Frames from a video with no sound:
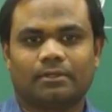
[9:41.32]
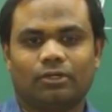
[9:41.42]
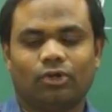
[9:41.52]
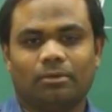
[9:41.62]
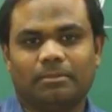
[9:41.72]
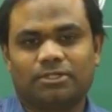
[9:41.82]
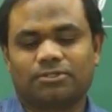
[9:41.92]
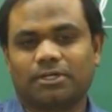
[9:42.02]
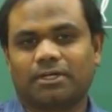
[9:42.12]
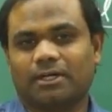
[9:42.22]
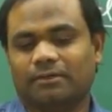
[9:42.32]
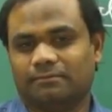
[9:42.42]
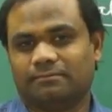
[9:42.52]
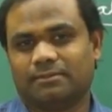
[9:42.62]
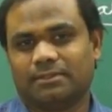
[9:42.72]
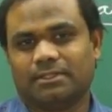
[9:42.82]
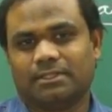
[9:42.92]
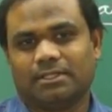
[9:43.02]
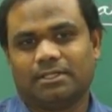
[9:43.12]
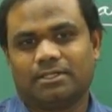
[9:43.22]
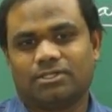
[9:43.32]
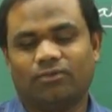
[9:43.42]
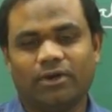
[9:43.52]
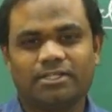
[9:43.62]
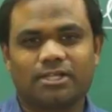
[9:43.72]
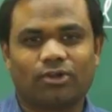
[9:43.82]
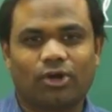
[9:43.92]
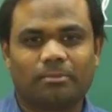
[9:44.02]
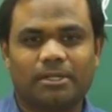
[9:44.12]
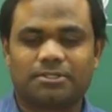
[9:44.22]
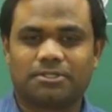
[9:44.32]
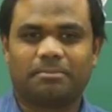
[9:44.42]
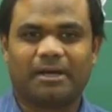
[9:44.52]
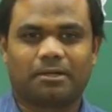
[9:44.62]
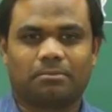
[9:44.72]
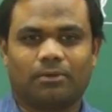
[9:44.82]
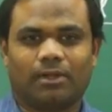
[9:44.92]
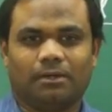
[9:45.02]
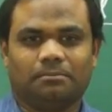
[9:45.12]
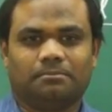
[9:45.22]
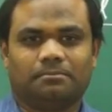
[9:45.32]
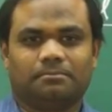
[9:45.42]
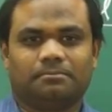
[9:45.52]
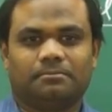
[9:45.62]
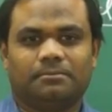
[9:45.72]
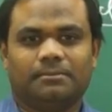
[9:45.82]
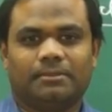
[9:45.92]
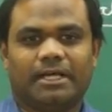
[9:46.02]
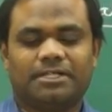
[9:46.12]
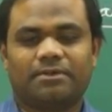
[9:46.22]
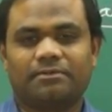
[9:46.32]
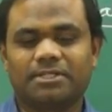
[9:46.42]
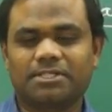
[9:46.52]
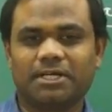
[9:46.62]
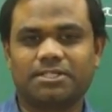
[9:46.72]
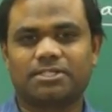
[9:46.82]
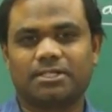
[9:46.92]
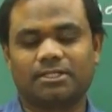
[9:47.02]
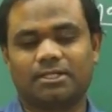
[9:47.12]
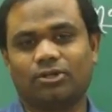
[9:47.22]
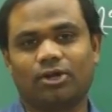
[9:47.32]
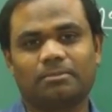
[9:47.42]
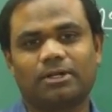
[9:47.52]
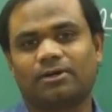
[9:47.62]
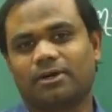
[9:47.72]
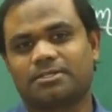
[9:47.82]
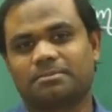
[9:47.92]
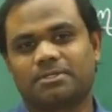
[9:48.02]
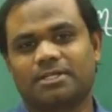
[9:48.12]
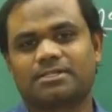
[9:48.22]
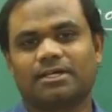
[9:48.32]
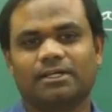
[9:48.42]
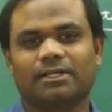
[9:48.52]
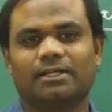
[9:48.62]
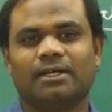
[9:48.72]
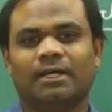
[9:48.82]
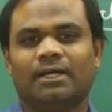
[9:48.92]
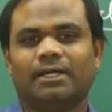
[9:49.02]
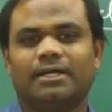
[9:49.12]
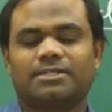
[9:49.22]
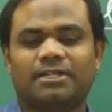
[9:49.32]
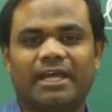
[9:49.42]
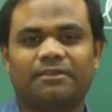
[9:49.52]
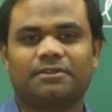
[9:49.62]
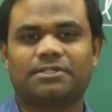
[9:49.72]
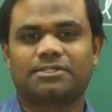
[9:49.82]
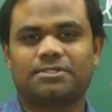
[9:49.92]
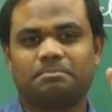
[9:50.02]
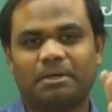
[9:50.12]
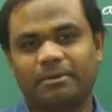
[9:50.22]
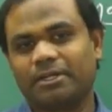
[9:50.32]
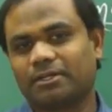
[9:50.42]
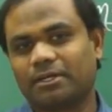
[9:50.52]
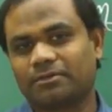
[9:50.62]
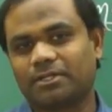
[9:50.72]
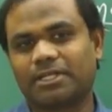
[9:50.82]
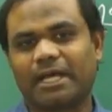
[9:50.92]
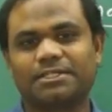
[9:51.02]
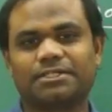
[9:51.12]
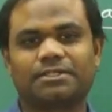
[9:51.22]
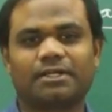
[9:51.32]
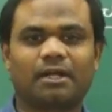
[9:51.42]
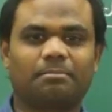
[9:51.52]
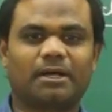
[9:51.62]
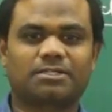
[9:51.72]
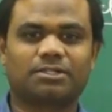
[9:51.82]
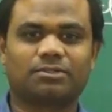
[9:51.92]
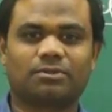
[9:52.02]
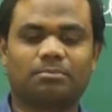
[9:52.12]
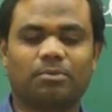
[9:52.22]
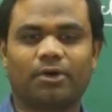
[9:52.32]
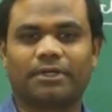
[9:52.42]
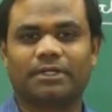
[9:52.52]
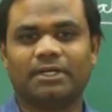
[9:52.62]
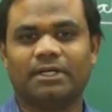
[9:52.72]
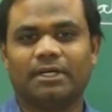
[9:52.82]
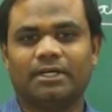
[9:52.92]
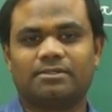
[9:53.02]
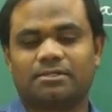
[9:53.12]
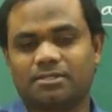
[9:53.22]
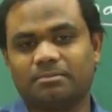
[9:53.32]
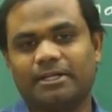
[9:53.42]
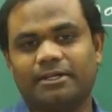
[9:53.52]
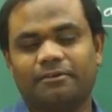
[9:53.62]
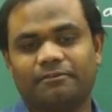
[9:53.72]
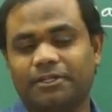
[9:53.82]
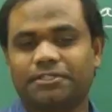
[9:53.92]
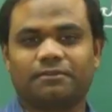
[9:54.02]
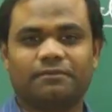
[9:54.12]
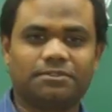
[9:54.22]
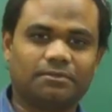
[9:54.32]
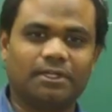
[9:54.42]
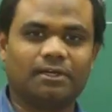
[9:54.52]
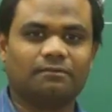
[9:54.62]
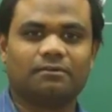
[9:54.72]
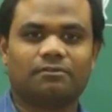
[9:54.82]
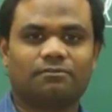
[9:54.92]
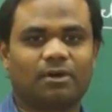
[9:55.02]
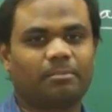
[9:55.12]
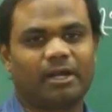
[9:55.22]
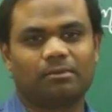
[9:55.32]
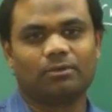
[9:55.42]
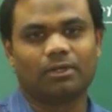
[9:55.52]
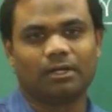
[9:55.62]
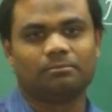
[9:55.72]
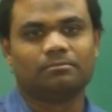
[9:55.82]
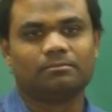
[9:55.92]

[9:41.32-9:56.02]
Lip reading: Normal to the curve. So what is a normal to the parabola? As we have discussed, the normal concept in a circle is a line which is perpendicular to the tangent and passing through the point is the similar definition which we give for a parabola.